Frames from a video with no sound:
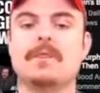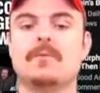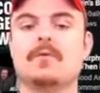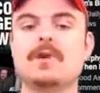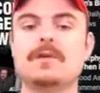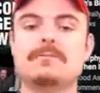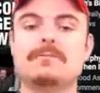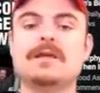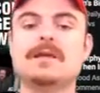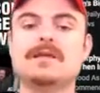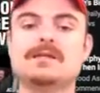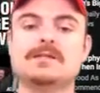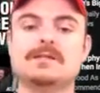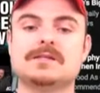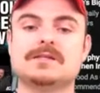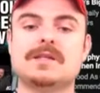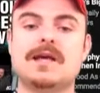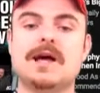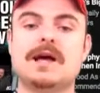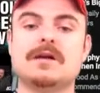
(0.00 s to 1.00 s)
what it means
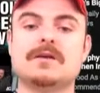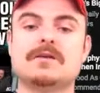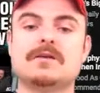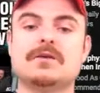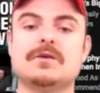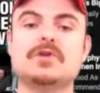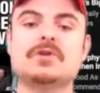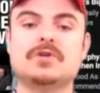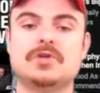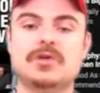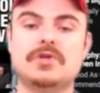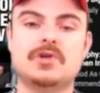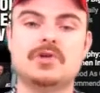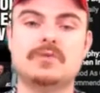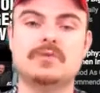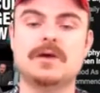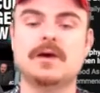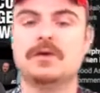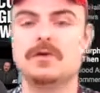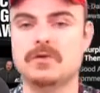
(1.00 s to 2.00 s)
is that
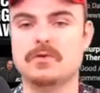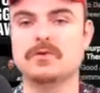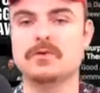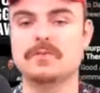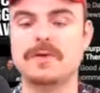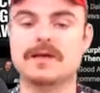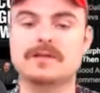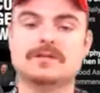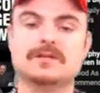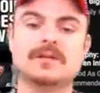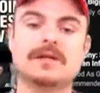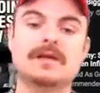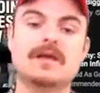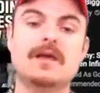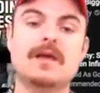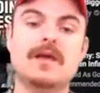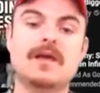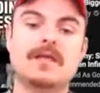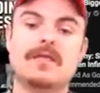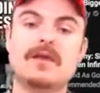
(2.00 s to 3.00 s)
YouTube and Google
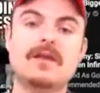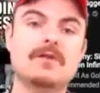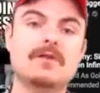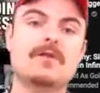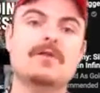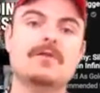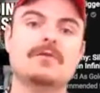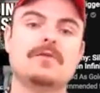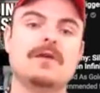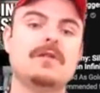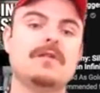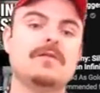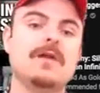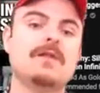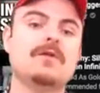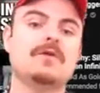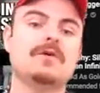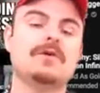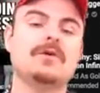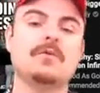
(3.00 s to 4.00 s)
basically, they don't know,
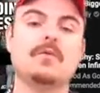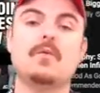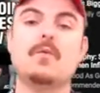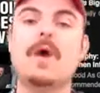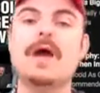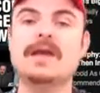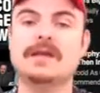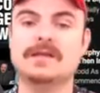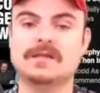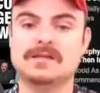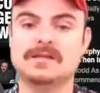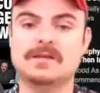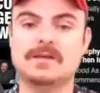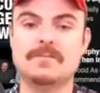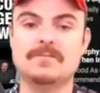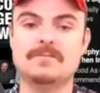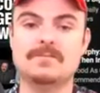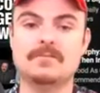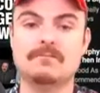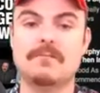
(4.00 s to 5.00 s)
they're not going to waste
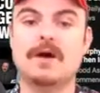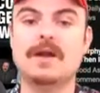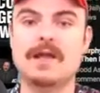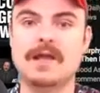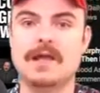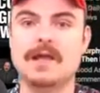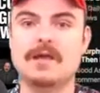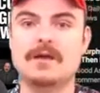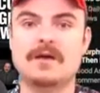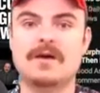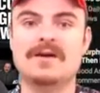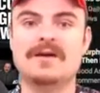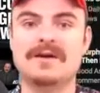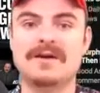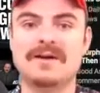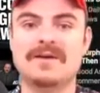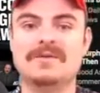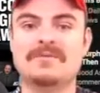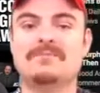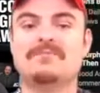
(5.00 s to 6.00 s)
money
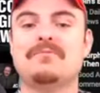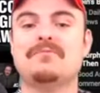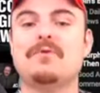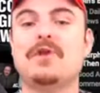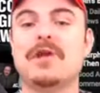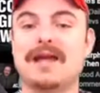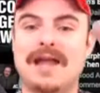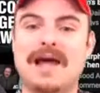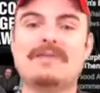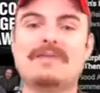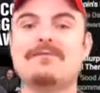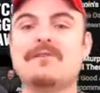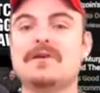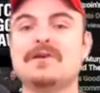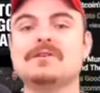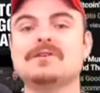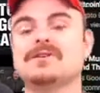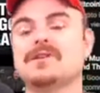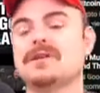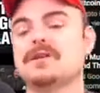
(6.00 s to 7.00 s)
putting an
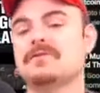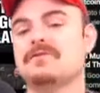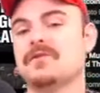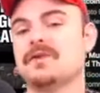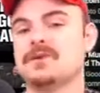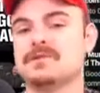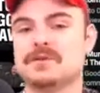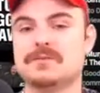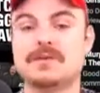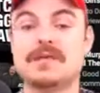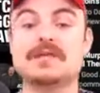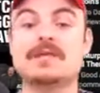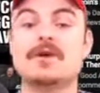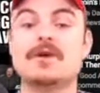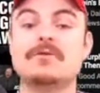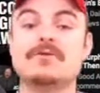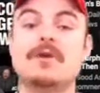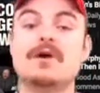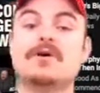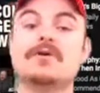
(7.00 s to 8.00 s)
advert in front of someone they
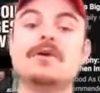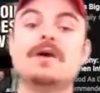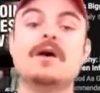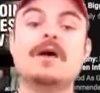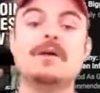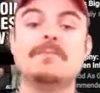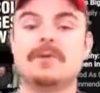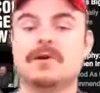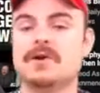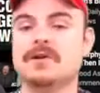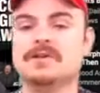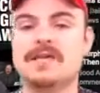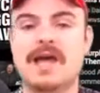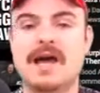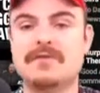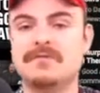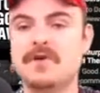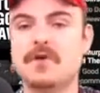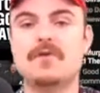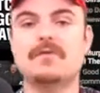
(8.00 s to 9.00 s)
don't know, because they
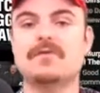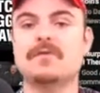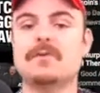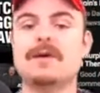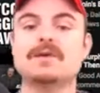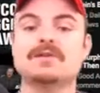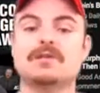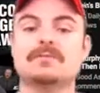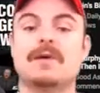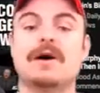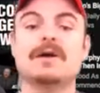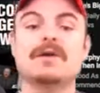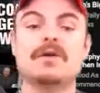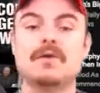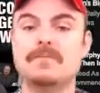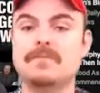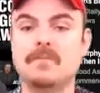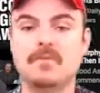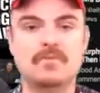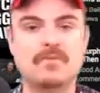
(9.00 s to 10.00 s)
have no information about
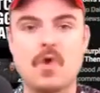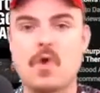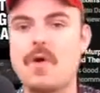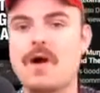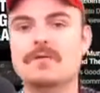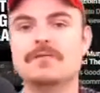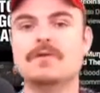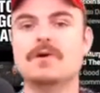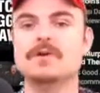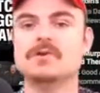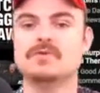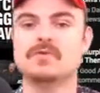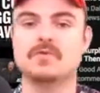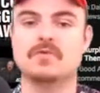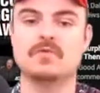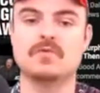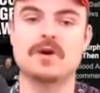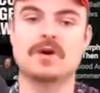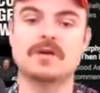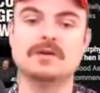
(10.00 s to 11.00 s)
you. No adverts
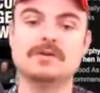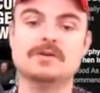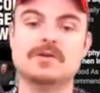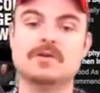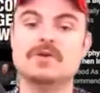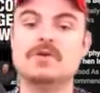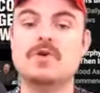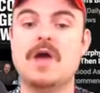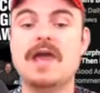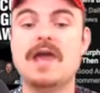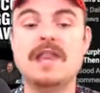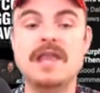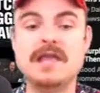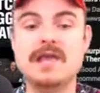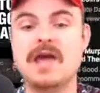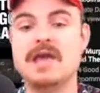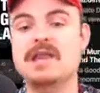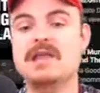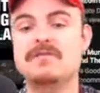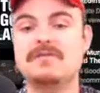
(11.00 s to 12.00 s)
will run. So
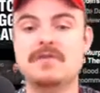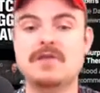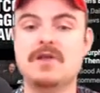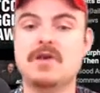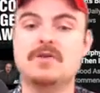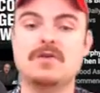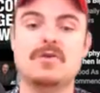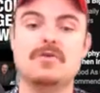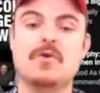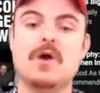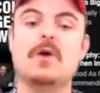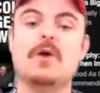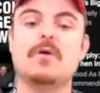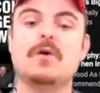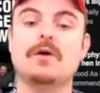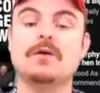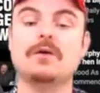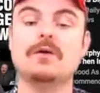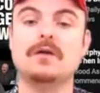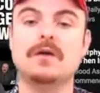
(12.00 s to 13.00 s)
any video you
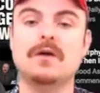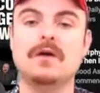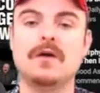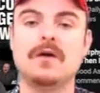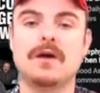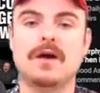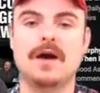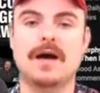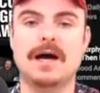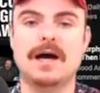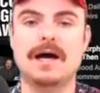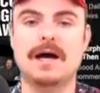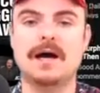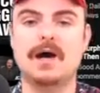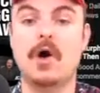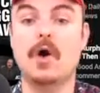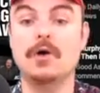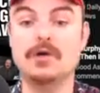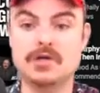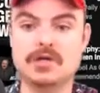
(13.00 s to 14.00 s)
go on
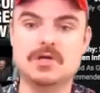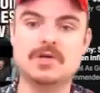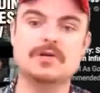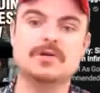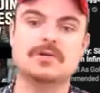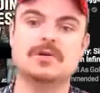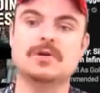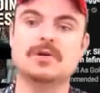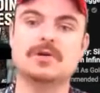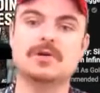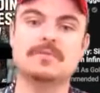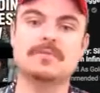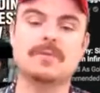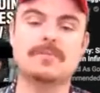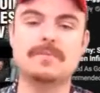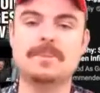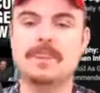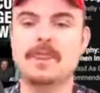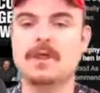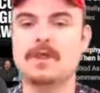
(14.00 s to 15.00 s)

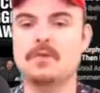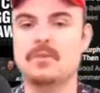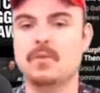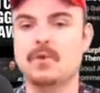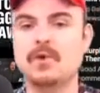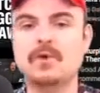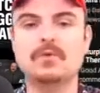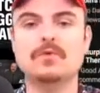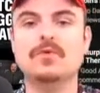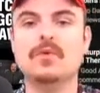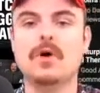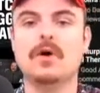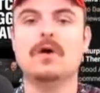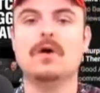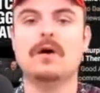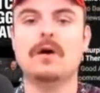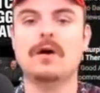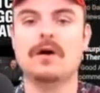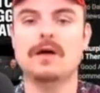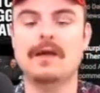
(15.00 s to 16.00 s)
YouTube will
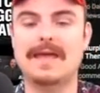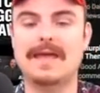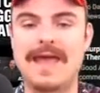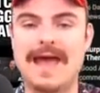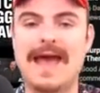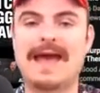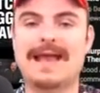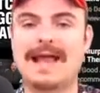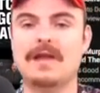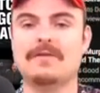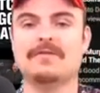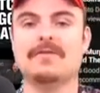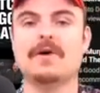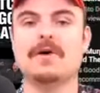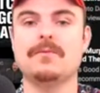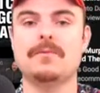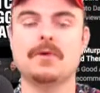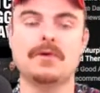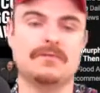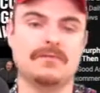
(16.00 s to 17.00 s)
not get an
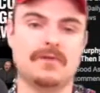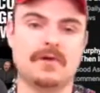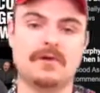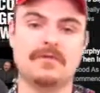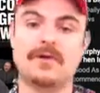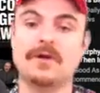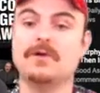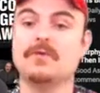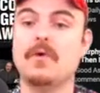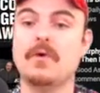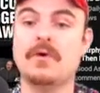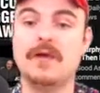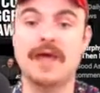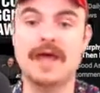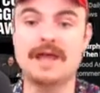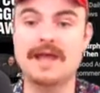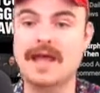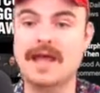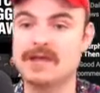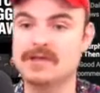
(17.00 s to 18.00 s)
advert put in front of it. You won't
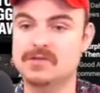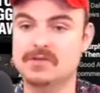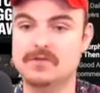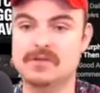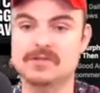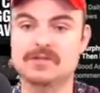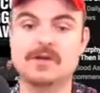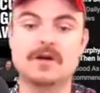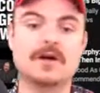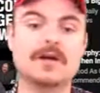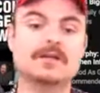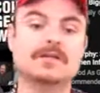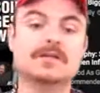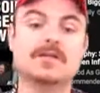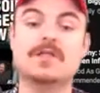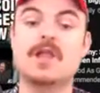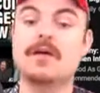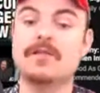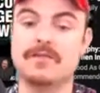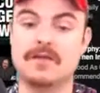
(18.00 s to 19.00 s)
get any ads on the sides,
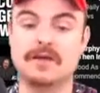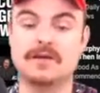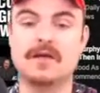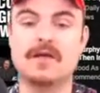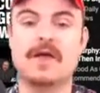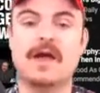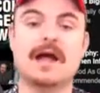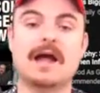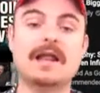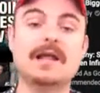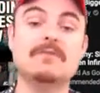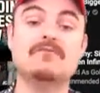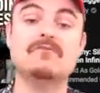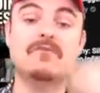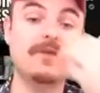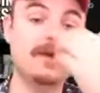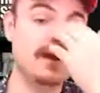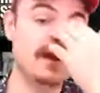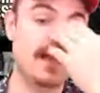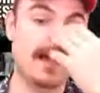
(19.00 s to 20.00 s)
nothing. And it
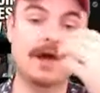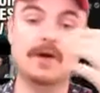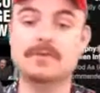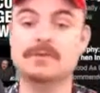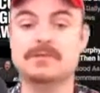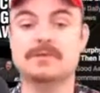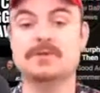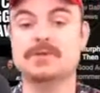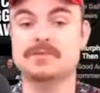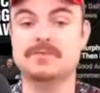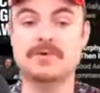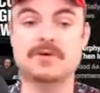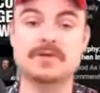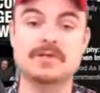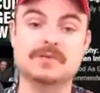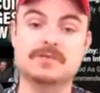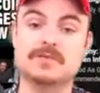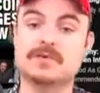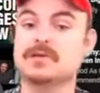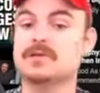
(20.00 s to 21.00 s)
really helps your
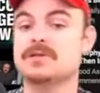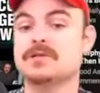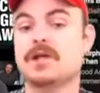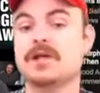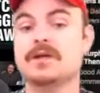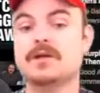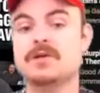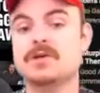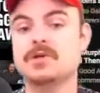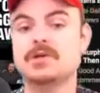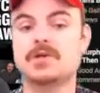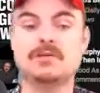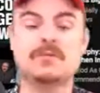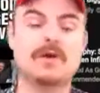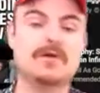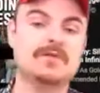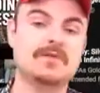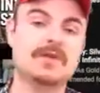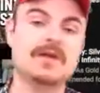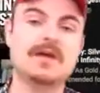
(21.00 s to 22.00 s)
experience, because like YouTube over the